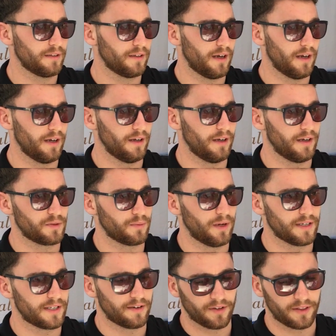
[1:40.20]
as
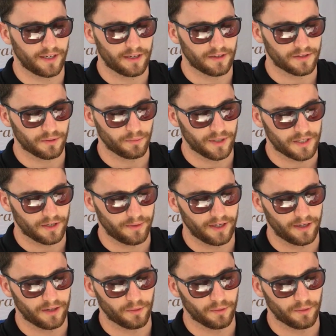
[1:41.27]
well as everything else that we're doing